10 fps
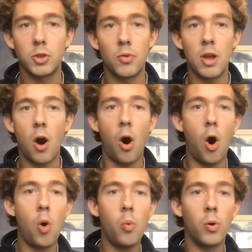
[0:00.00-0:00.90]
So they
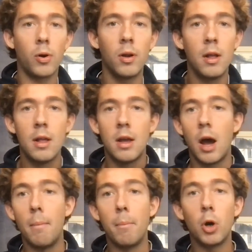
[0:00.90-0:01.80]
all were
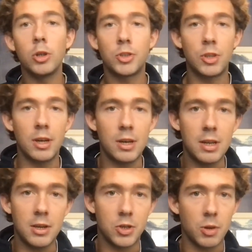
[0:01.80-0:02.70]
immersed in a
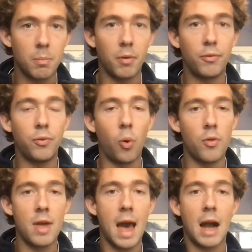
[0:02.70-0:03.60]
niche before
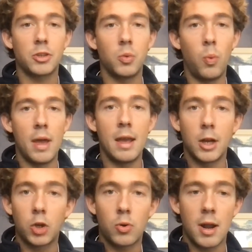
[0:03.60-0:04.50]
they actually went
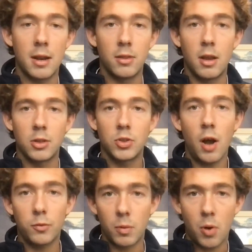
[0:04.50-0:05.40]
and created their
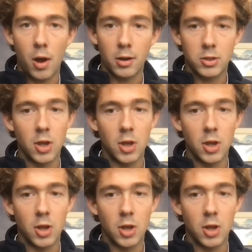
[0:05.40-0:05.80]
software product.